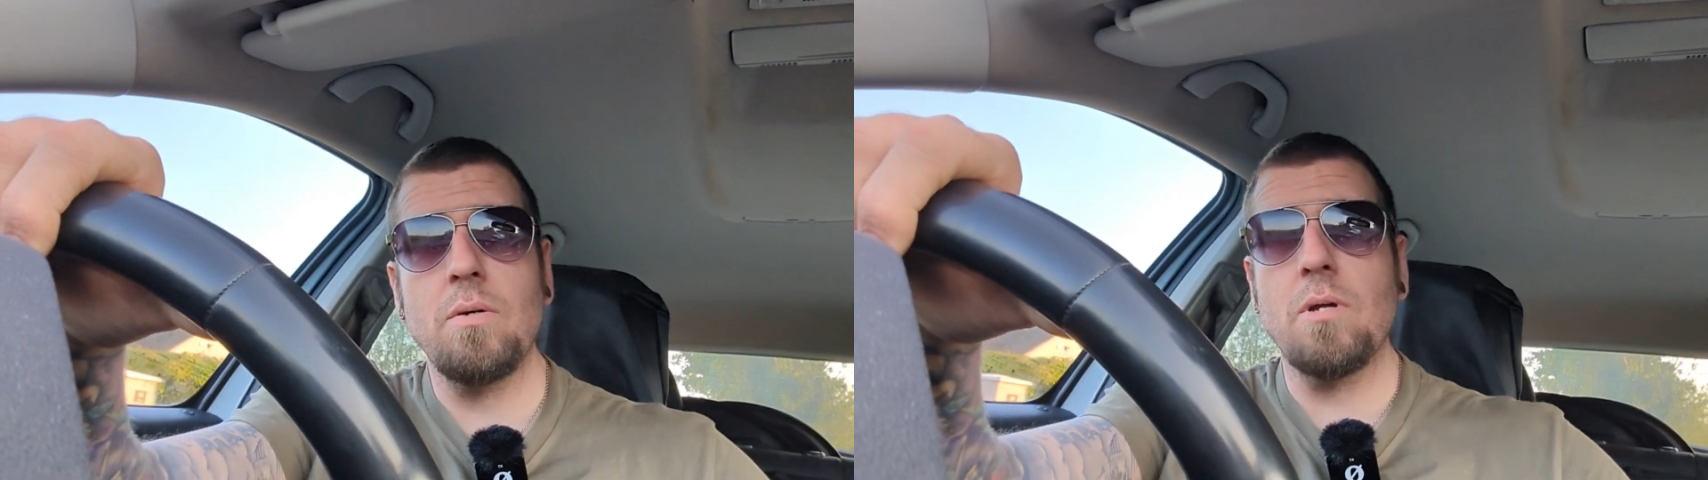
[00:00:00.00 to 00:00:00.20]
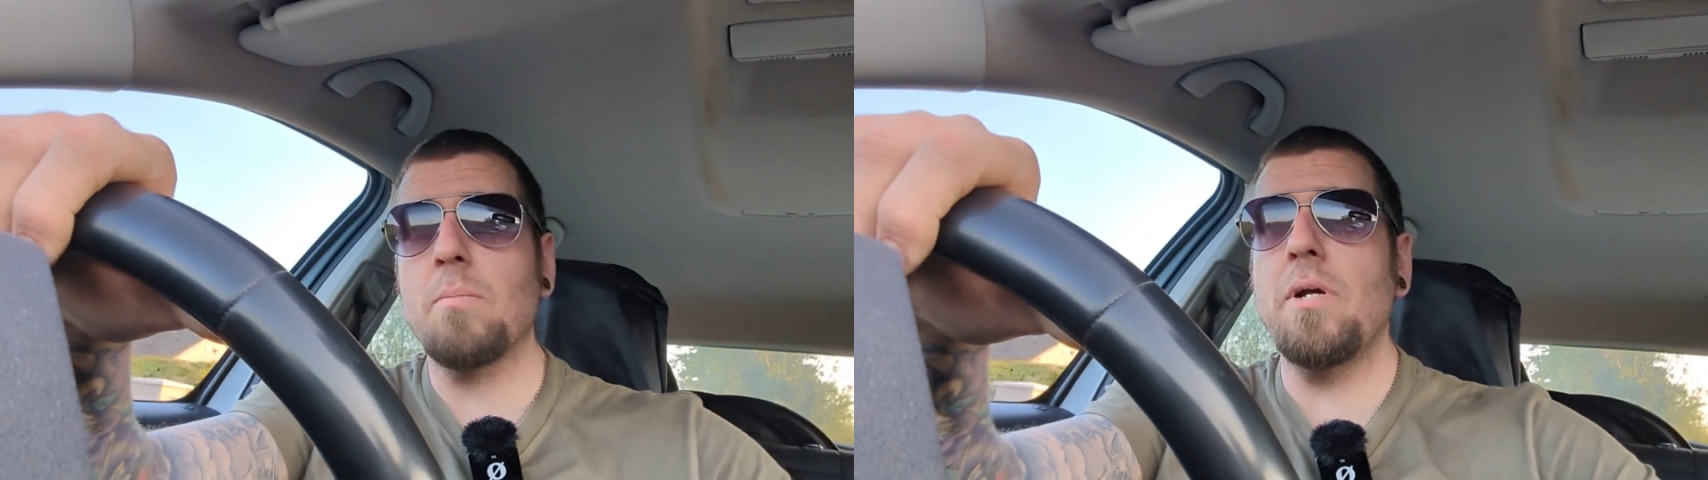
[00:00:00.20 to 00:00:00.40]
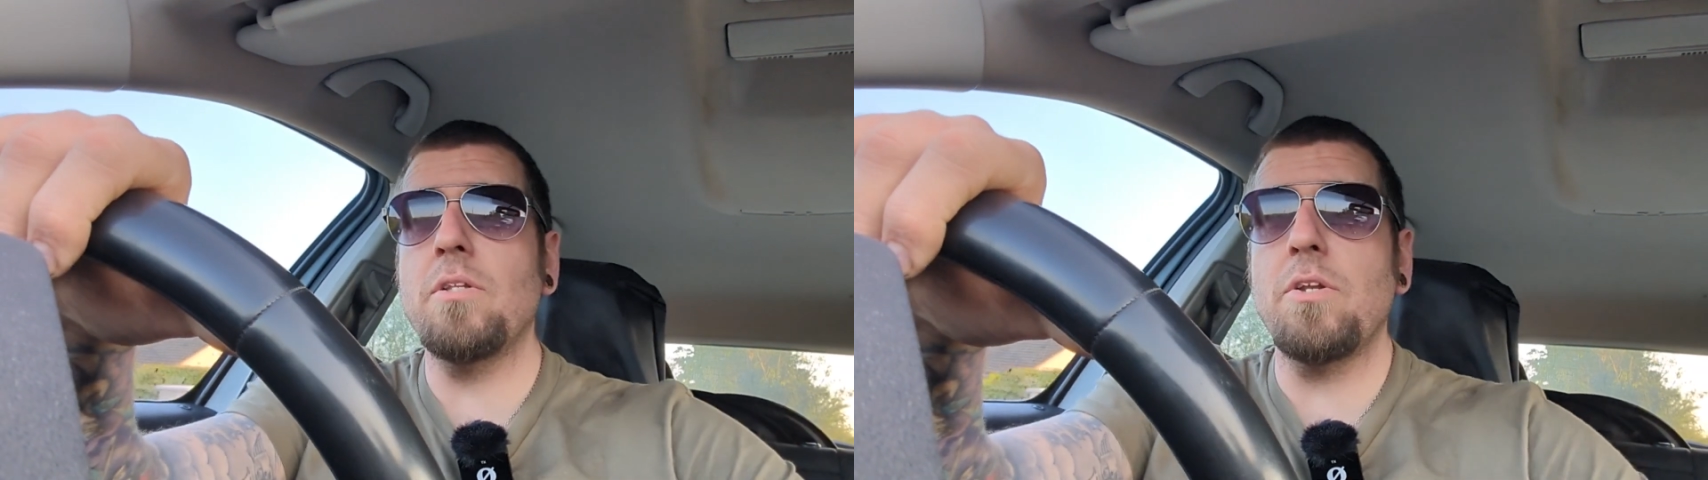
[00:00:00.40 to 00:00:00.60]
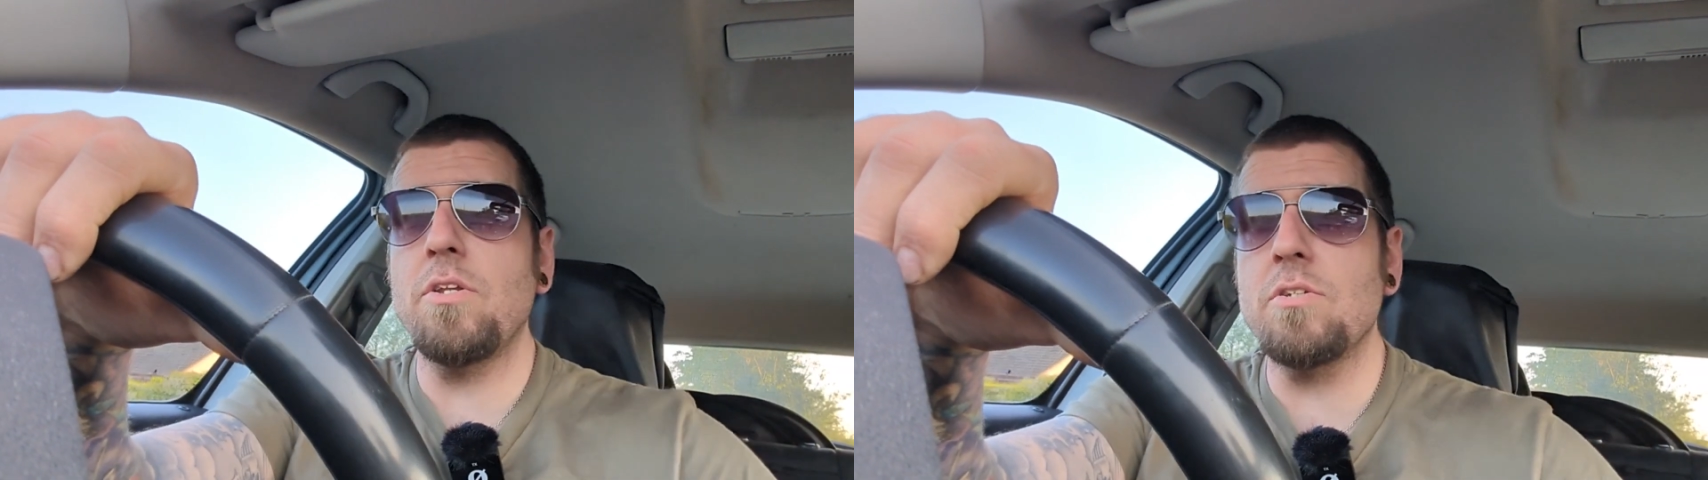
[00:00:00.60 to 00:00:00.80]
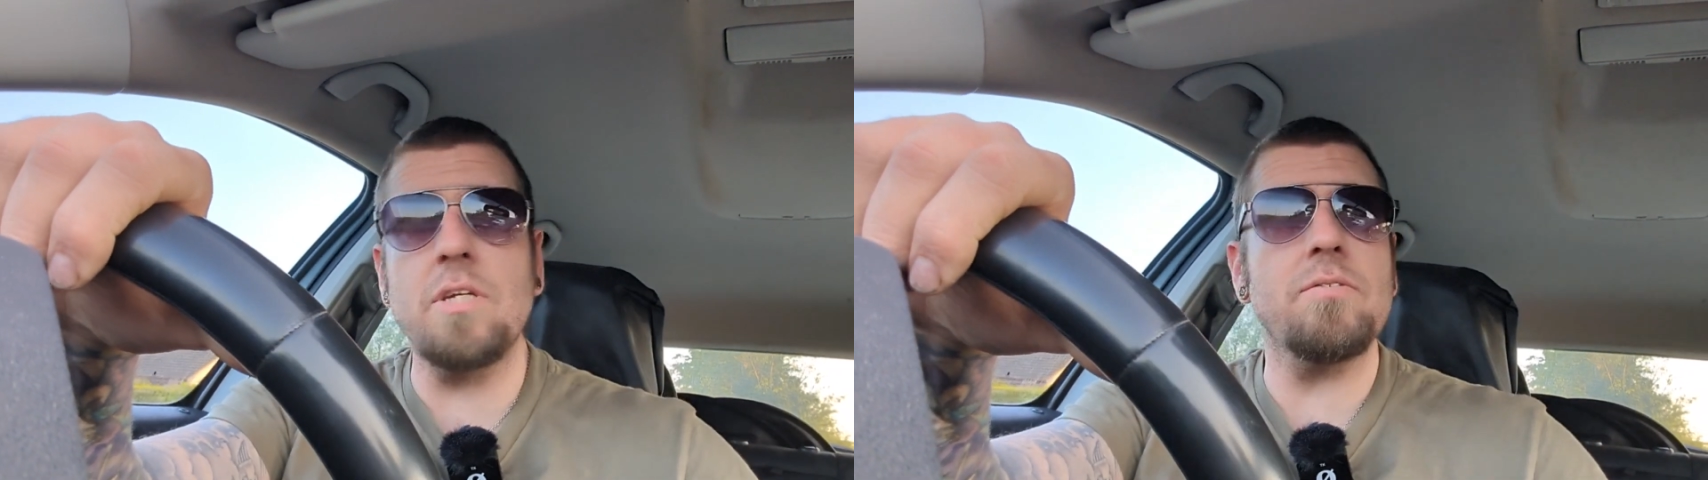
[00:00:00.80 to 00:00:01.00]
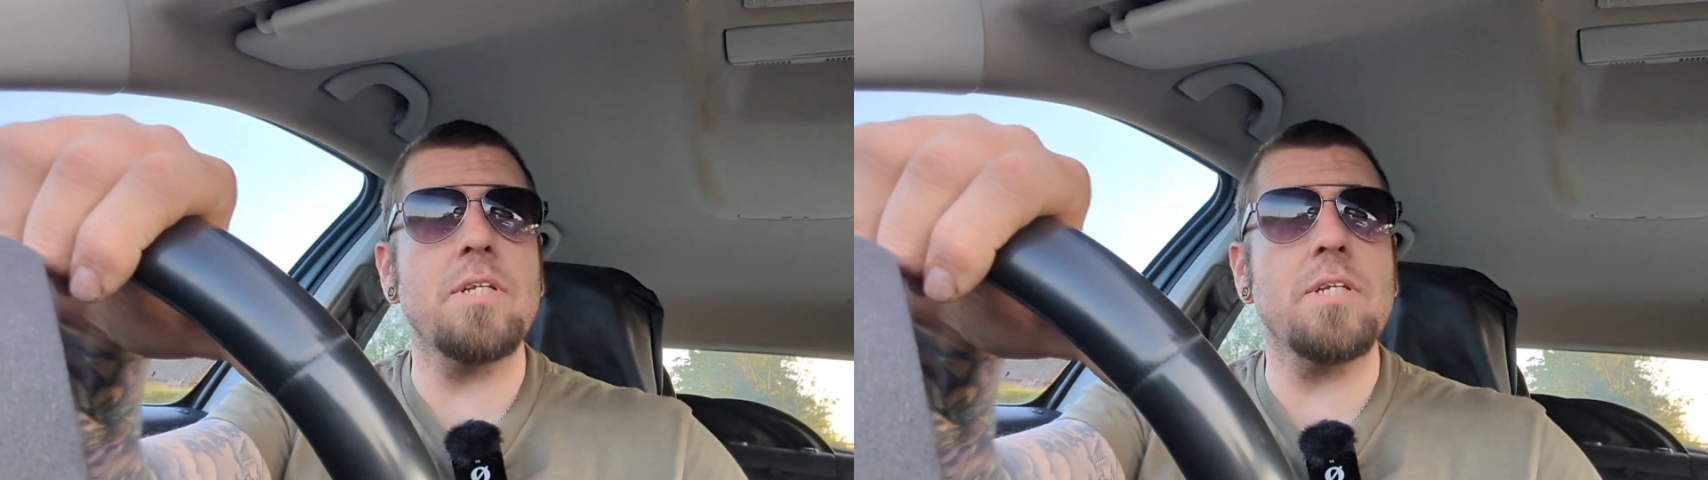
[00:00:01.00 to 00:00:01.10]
I'm out to do this evening